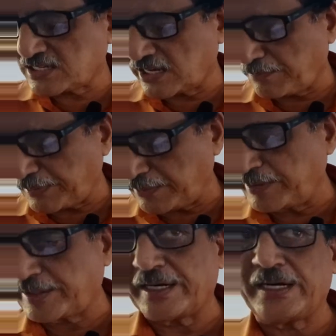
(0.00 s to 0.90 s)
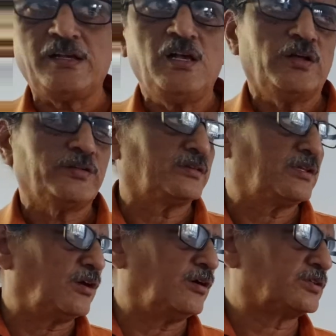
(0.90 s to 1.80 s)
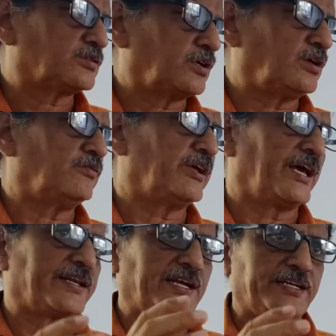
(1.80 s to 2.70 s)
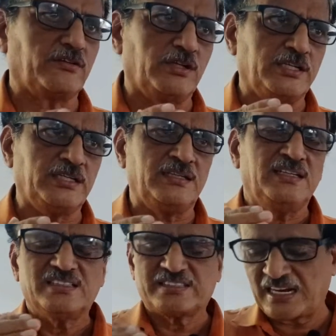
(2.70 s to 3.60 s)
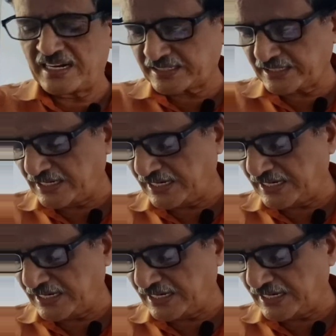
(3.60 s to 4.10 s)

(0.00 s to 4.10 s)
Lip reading: are permitted, so we are getting only selected